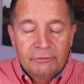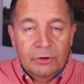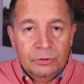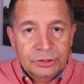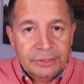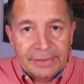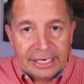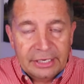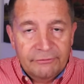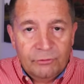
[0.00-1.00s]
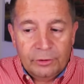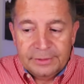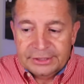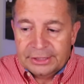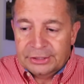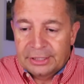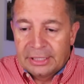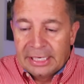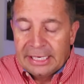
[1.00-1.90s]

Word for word: voters could make an informed decision.